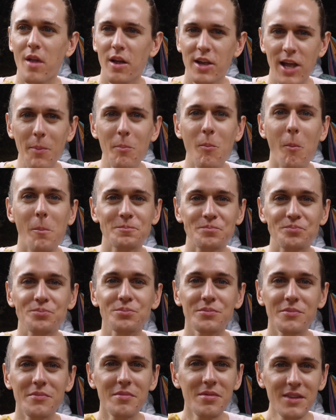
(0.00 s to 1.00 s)
Yep.
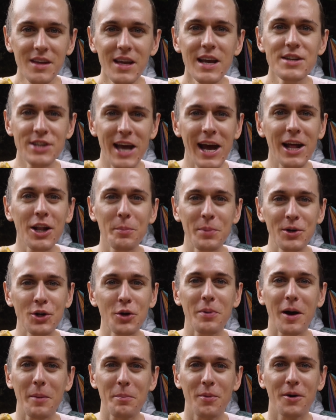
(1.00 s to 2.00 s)
It's a
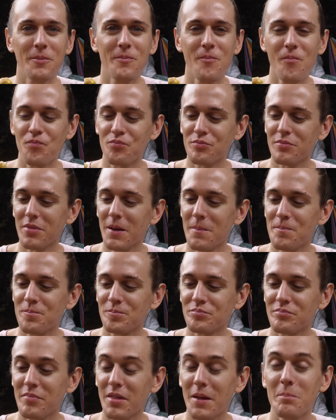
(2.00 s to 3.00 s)
jalapeno popper.
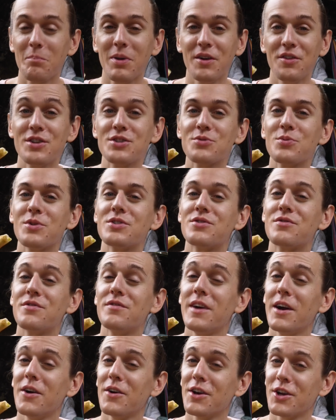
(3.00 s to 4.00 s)
But this one's
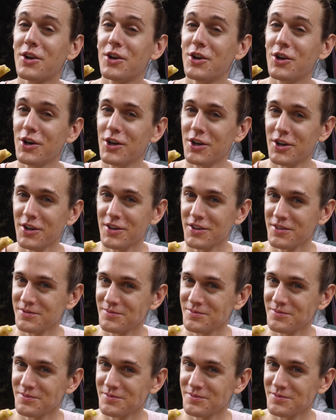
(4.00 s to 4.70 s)
very good.